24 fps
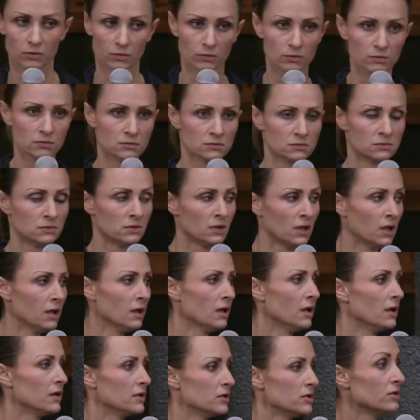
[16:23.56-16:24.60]
Or
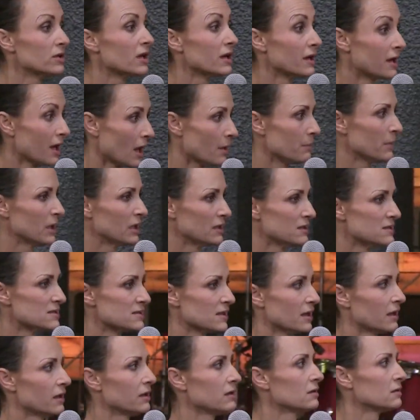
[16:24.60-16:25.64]
you can come in and
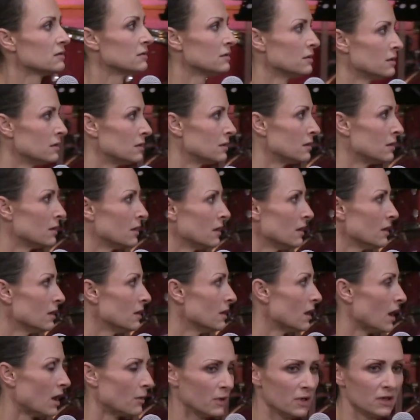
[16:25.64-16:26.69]
say,
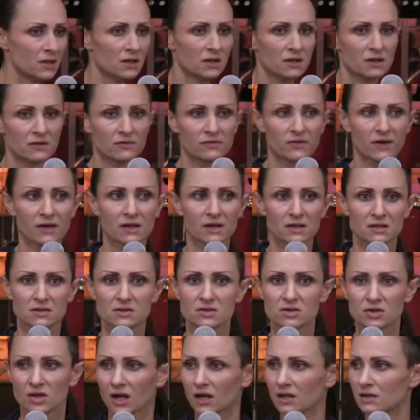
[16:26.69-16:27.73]
I wonder if I can
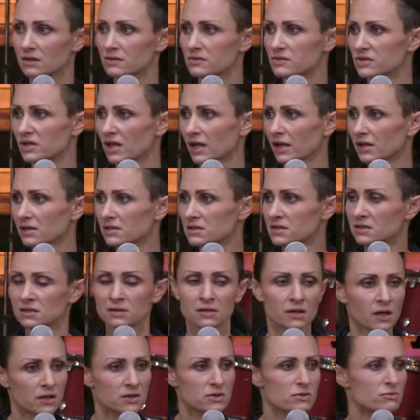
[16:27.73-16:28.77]
change that.
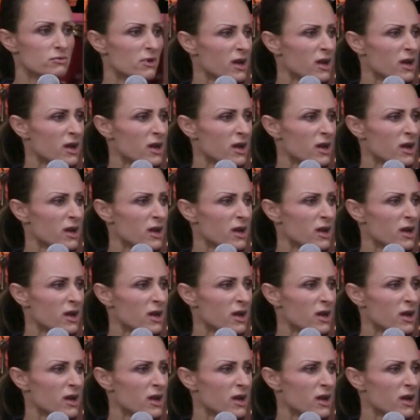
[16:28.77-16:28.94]
And you